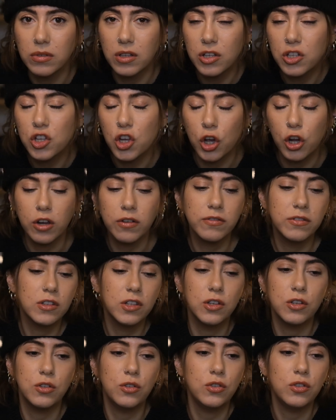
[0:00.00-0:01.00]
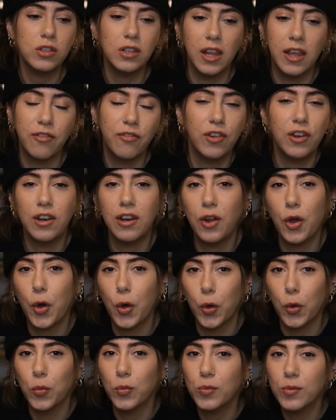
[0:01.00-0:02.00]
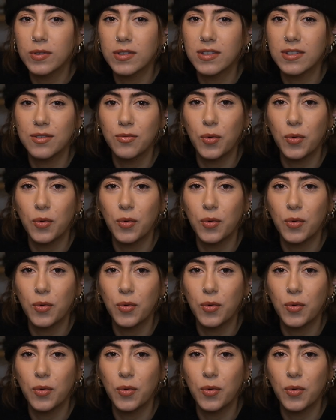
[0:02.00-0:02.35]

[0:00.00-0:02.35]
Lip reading: deserve to live in homes